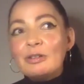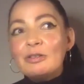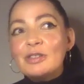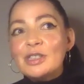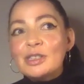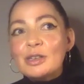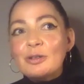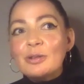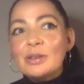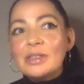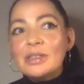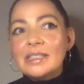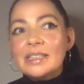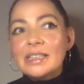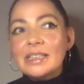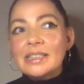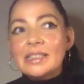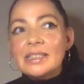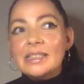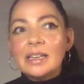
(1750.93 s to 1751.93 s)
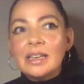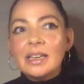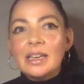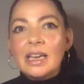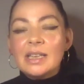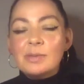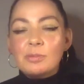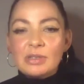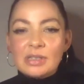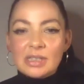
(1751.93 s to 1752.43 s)
So it's it's I
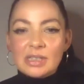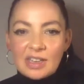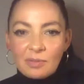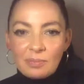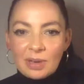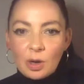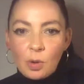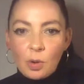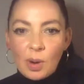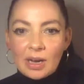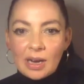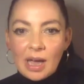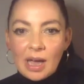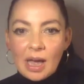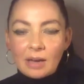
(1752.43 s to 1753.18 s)
suppose it's given me quite a